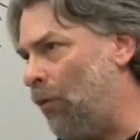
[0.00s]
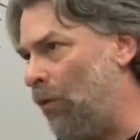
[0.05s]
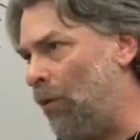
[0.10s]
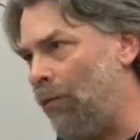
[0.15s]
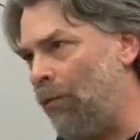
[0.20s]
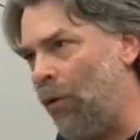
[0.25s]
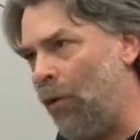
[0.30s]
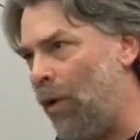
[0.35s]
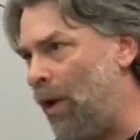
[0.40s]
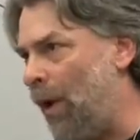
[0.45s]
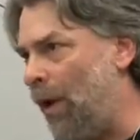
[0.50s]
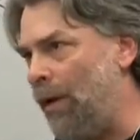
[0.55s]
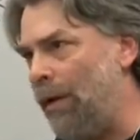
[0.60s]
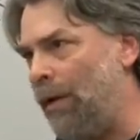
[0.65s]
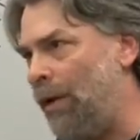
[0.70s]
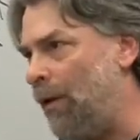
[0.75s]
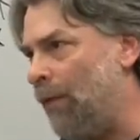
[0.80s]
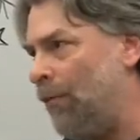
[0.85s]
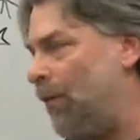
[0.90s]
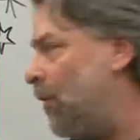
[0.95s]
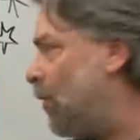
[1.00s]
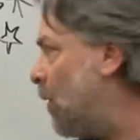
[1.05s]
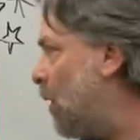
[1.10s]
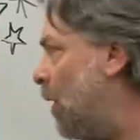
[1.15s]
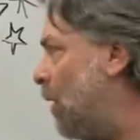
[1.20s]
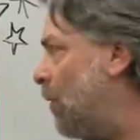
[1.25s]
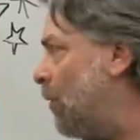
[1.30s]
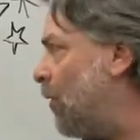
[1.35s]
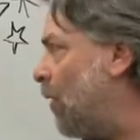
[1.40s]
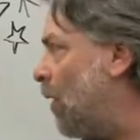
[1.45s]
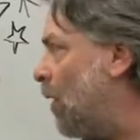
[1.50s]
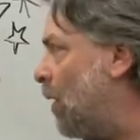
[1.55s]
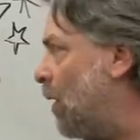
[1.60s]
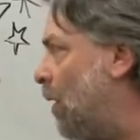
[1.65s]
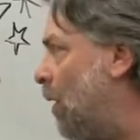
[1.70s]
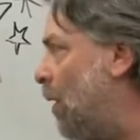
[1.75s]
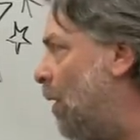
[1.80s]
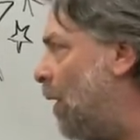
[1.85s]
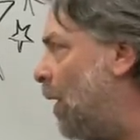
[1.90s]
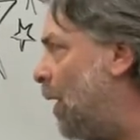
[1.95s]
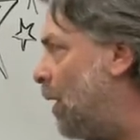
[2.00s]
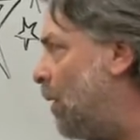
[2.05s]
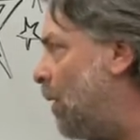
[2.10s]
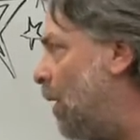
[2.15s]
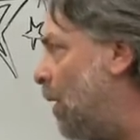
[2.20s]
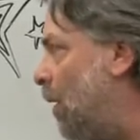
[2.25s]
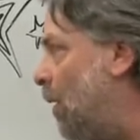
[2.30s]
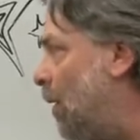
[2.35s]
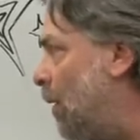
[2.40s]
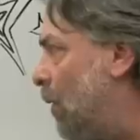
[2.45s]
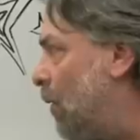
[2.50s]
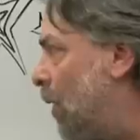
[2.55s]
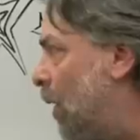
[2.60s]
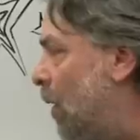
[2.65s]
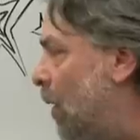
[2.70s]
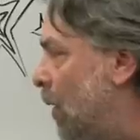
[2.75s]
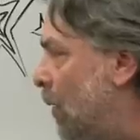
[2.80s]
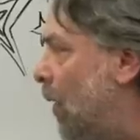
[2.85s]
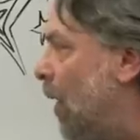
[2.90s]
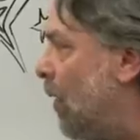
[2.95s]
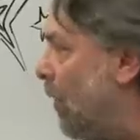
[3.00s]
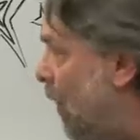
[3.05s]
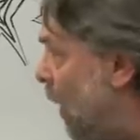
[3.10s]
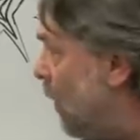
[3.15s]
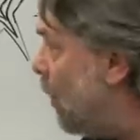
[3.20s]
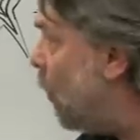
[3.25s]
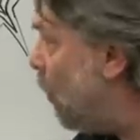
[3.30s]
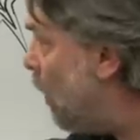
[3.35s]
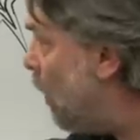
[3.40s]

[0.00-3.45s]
sort of create any of this kind of solidarity. They